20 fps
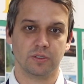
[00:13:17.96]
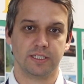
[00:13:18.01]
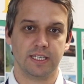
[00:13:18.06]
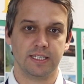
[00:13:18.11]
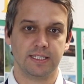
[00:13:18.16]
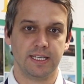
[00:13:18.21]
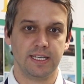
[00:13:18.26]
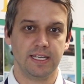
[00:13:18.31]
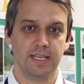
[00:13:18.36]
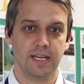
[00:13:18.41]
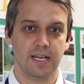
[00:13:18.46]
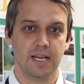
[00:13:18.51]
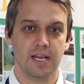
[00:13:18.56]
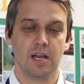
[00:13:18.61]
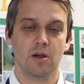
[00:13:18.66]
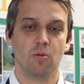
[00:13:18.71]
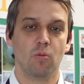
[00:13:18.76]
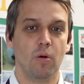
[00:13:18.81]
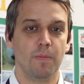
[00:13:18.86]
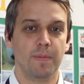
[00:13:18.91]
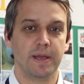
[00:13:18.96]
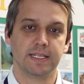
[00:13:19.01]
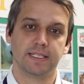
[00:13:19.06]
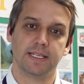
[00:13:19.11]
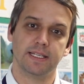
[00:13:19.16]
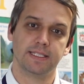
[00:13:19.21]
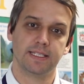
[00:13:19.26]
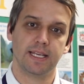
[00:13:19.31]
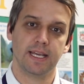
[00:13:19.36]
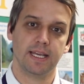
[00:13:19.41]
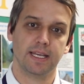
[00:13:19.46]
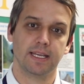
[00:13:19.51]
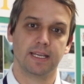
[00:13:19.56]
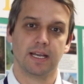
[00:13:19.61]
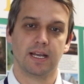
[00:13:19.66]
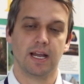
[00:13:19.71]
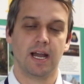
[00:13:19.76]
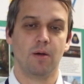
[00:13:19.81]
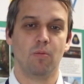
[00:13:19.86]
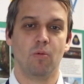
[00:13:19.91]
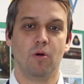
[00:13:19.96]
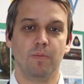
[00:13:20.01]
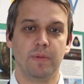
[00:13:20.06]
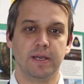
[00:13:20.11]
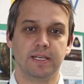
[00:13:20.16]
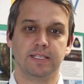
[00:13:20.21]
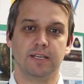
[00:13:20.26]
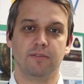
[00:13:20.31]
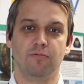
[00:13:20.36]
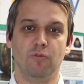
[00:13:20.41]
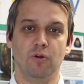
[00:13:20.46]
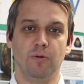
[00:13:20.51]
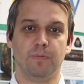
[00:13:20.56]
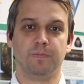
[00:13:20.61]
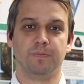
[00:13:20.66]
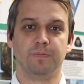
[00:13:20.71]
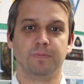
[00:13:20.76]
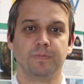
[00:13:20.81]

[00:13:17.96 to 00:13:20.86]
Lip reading: city, what makes it tick and what makes it run.